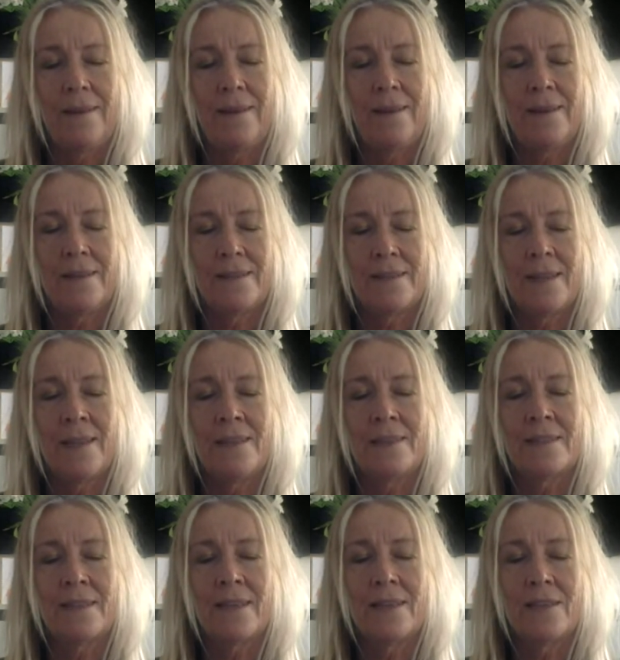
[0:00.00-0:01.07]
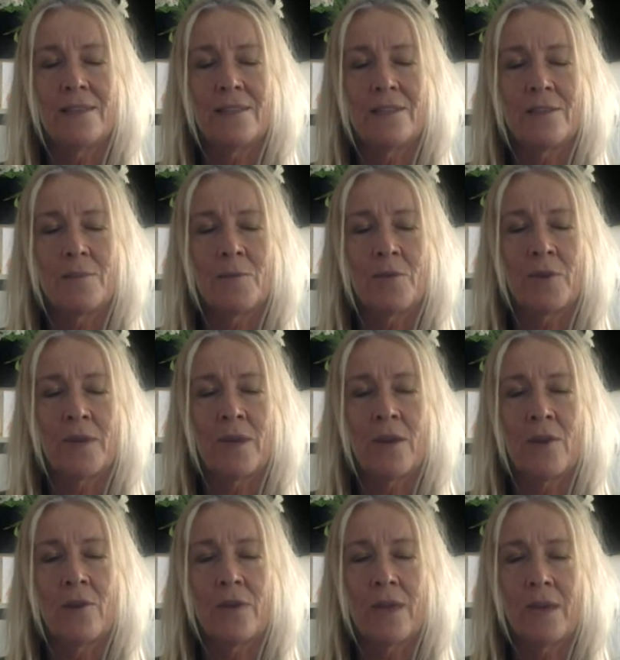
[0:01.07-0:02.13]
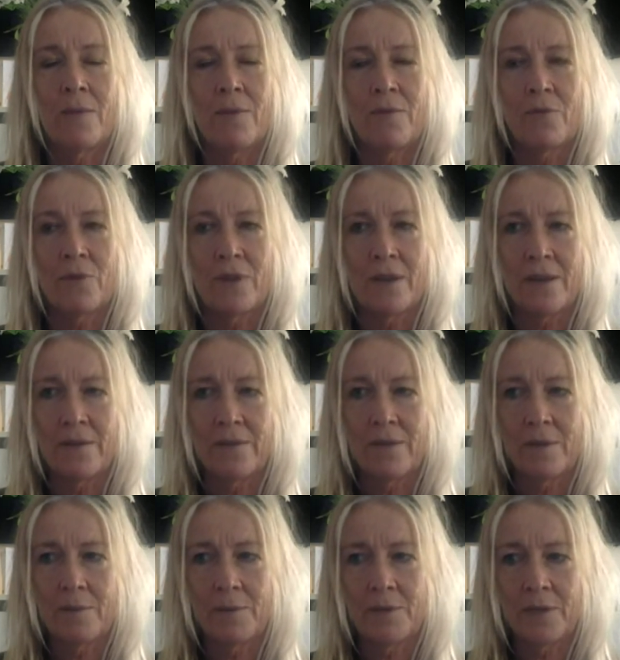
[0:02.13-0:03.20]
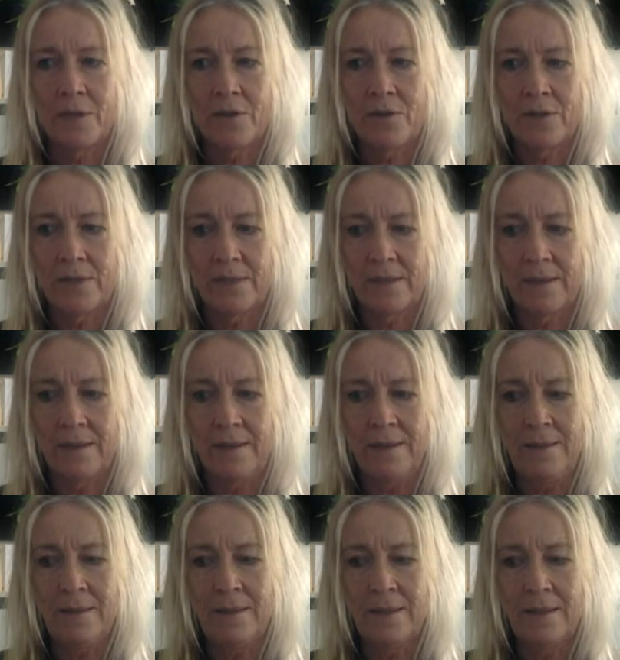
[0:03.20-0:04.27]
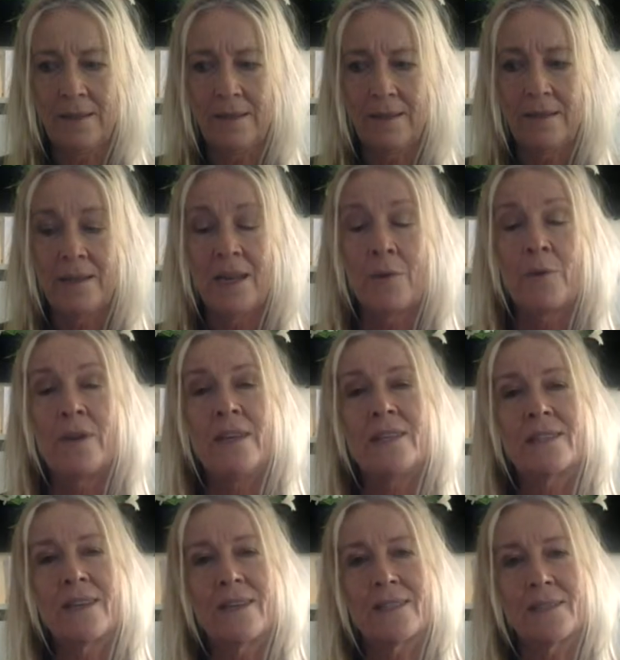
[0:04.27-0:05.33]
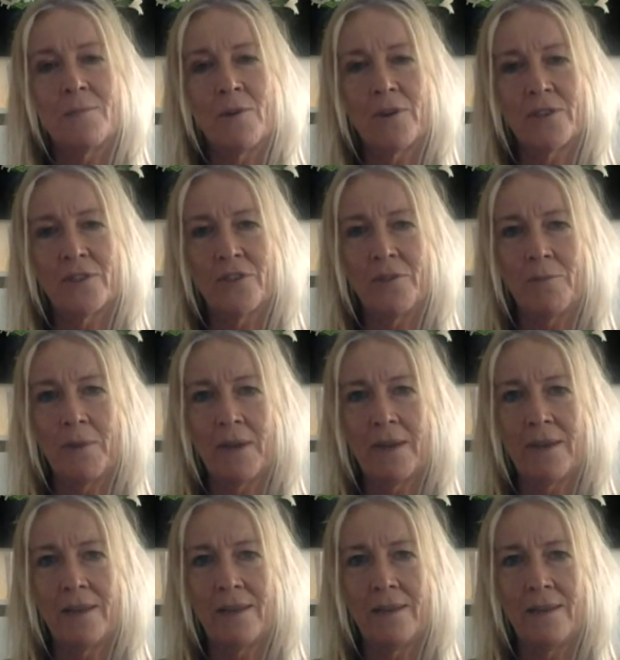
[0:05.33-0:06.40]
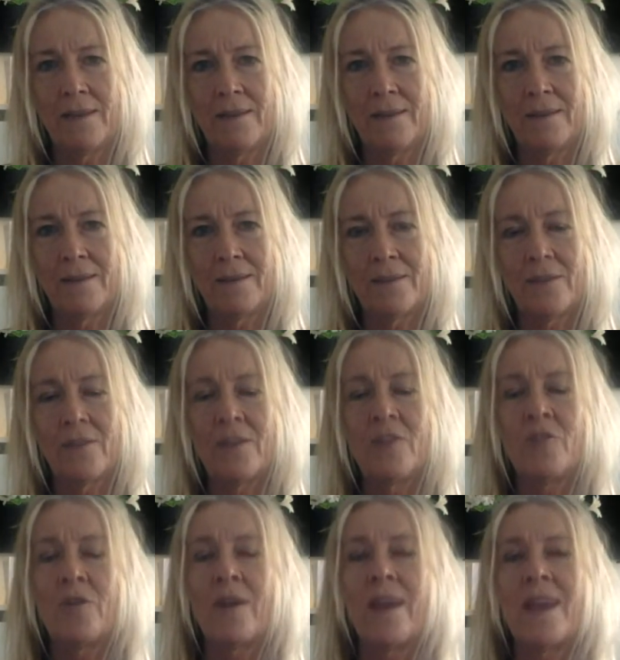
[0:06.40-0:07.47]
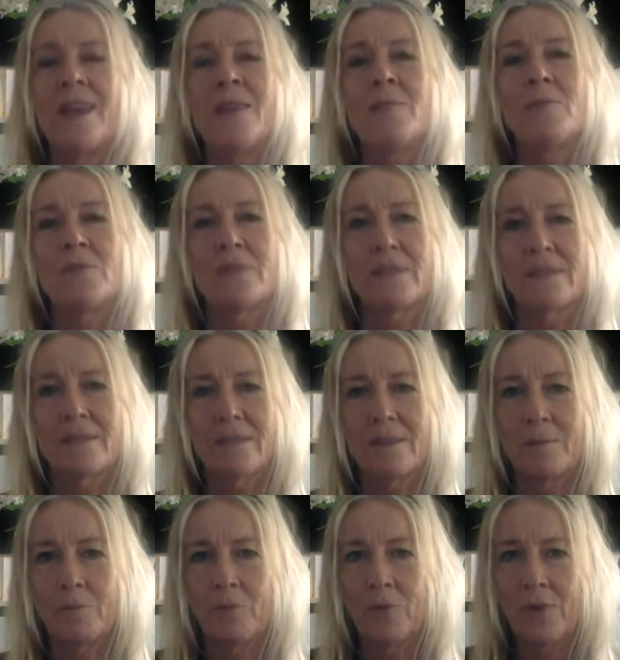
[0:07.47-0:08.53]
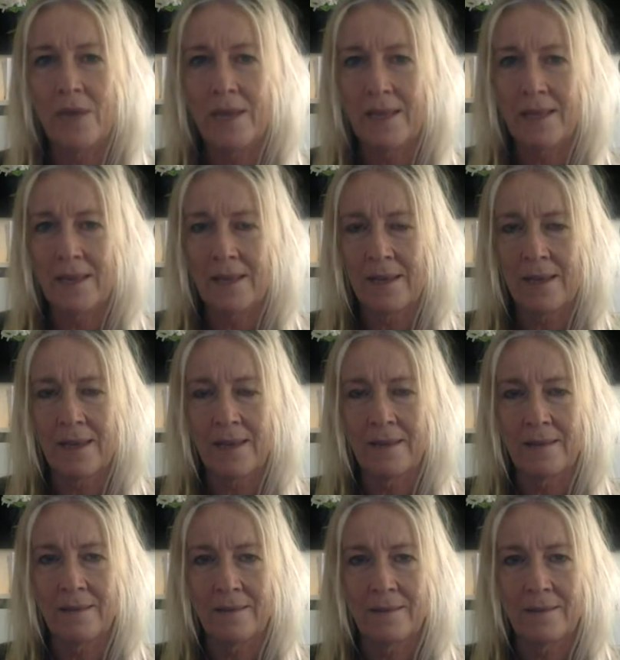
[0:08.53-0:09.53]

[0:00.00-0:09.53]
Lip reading: it is then saying to the body, okay, we've got enough carbon dioxide. Now we need to get some oxygen back in. So then you're able to start breathing again.